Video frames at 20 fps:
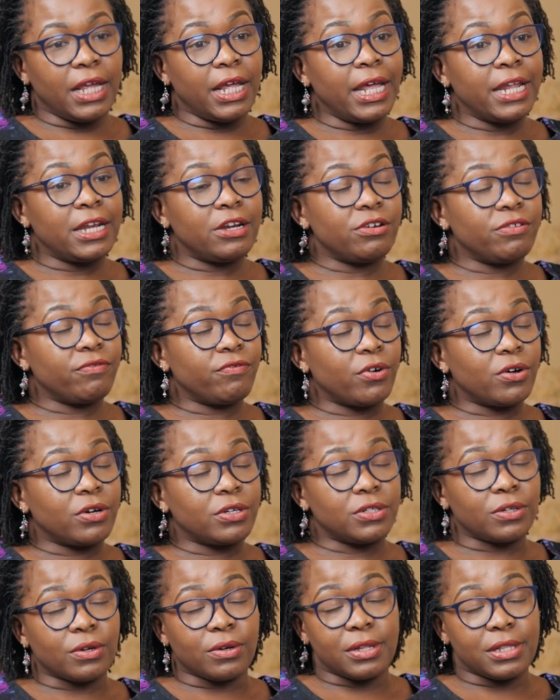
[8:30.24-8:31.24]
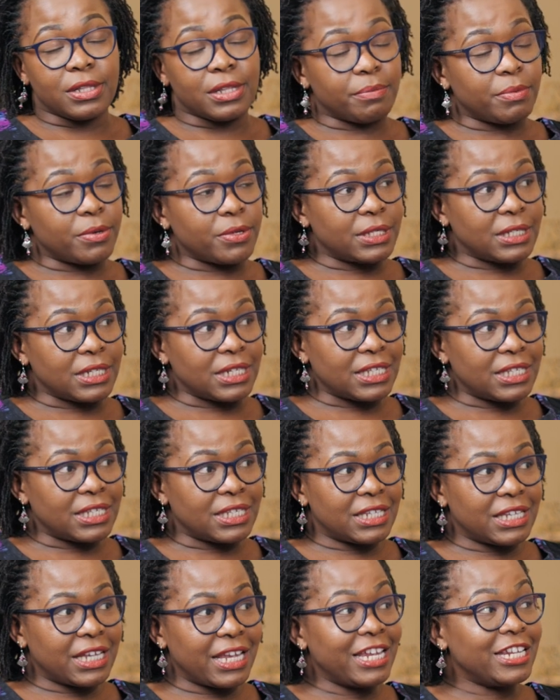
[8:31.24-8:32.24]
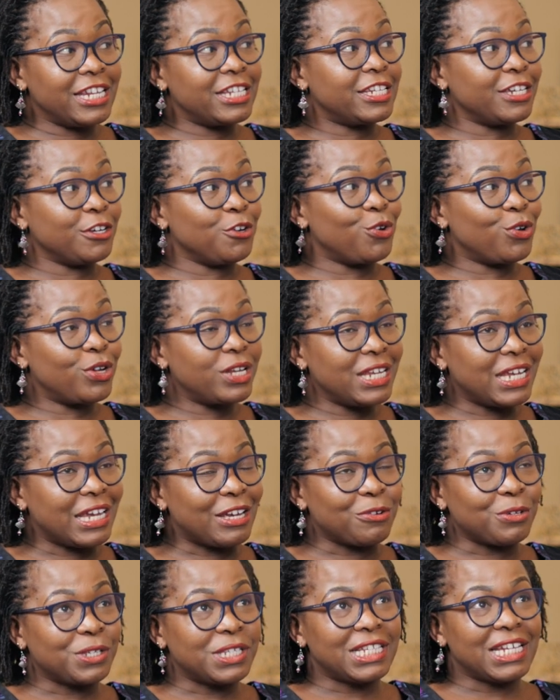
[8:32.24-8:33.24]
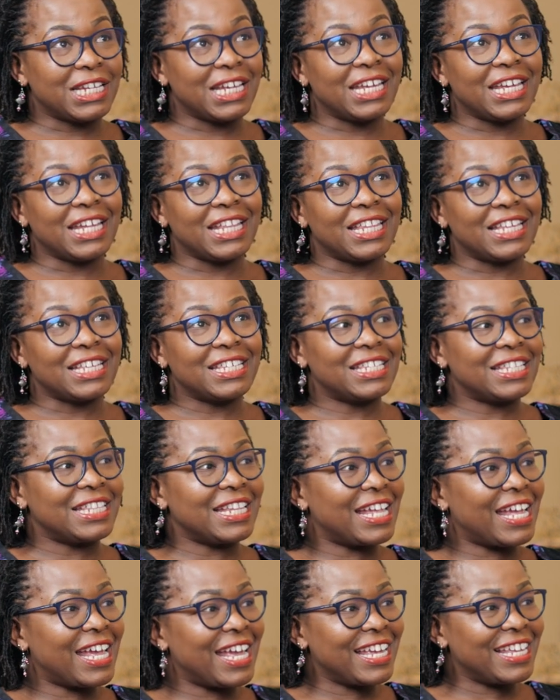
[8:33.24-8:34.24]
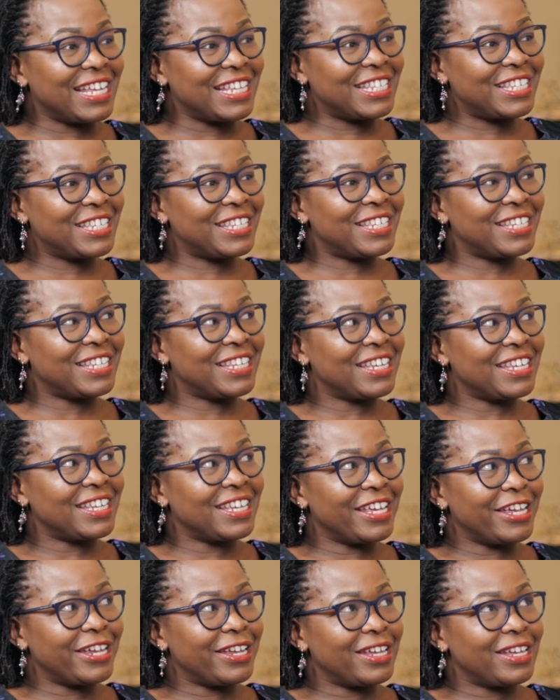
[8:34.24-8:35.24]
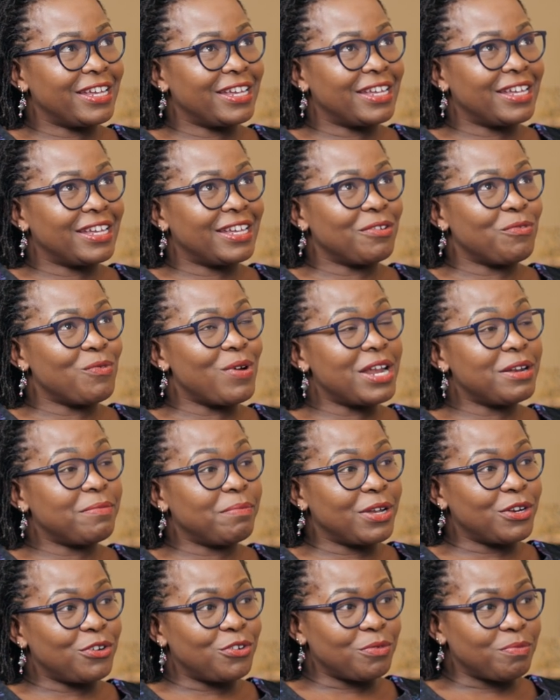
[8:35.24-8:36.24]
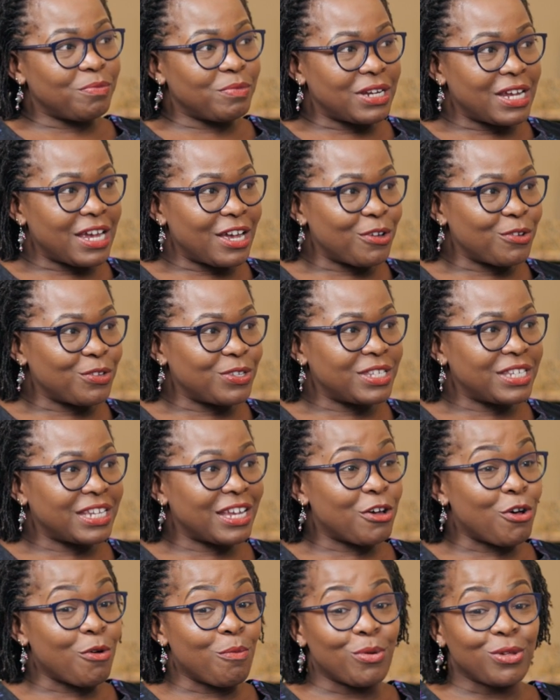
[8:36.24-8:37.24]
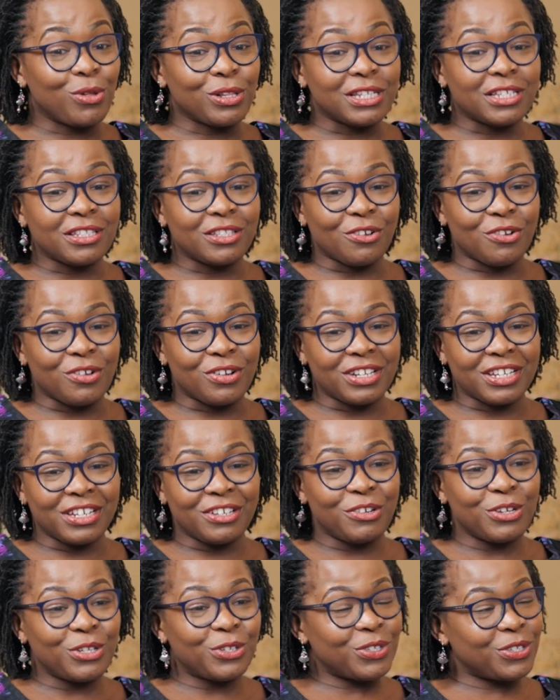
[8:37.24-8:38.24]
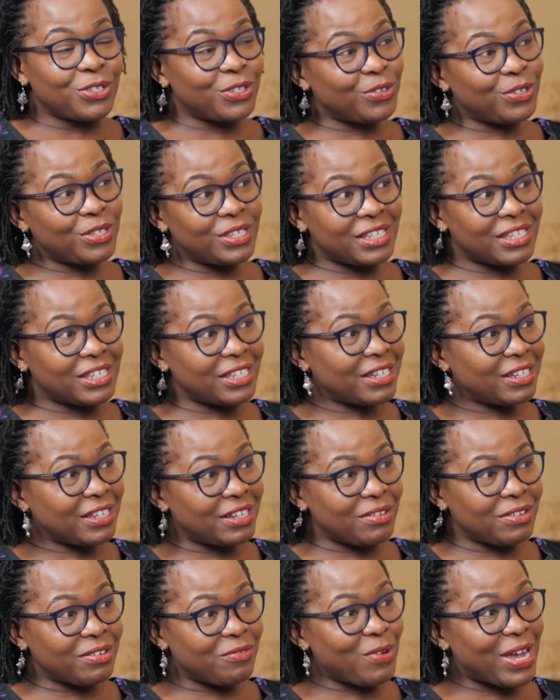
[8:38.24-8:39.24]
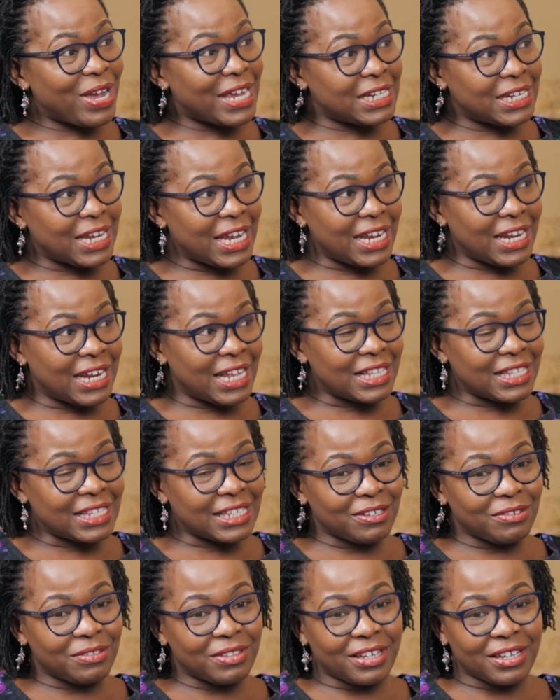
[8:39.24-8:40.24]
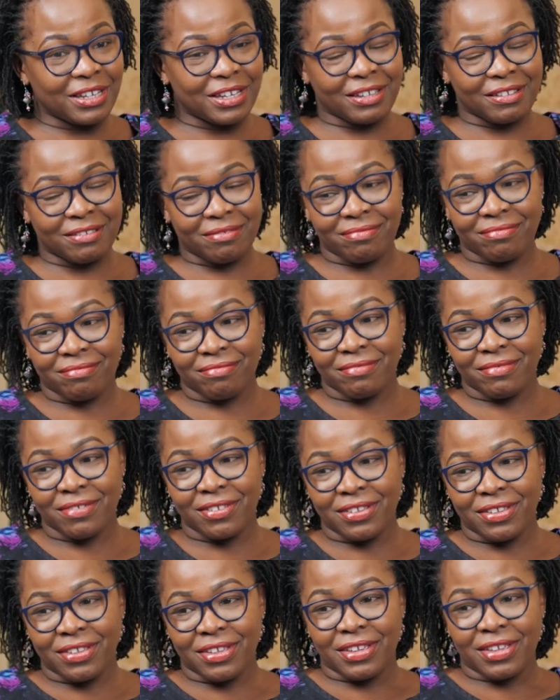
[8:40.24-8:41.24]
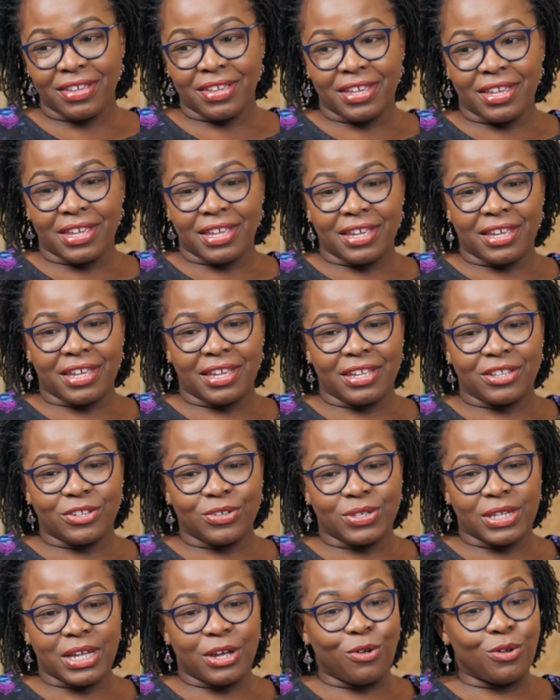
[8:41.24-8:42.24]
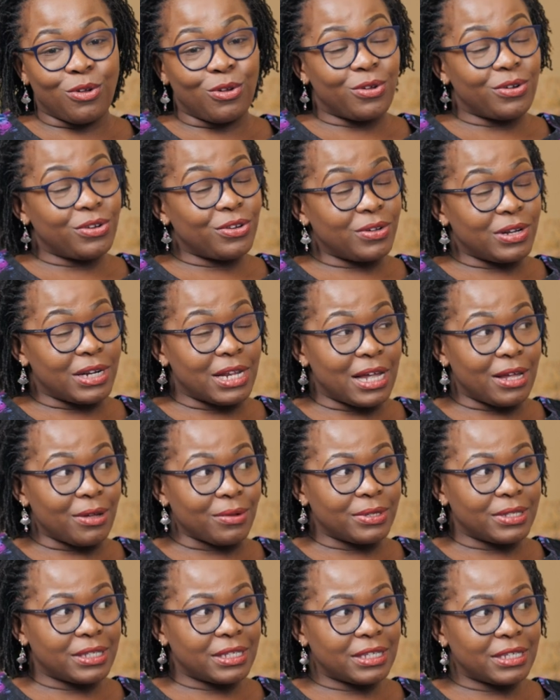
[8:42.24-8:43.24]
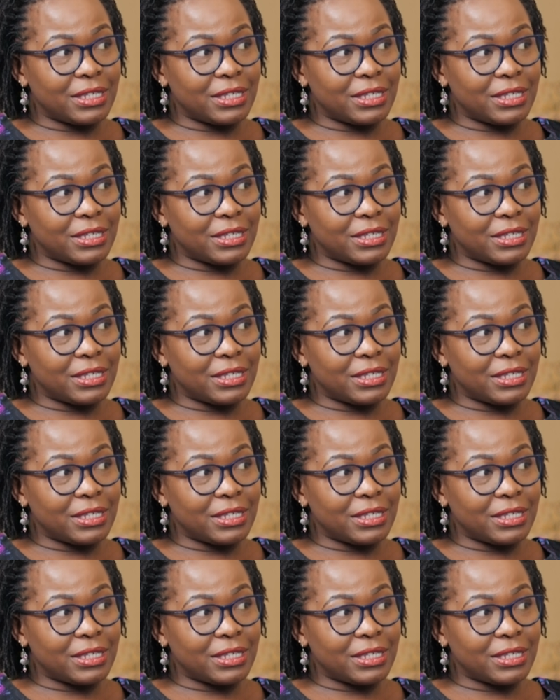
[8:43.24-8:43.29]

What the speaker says: and revoked all the postings. In Tigoni, I was staying in this nice one-bedroomed house, cobblestone. You know, it was those white highlands. It was a colonial house.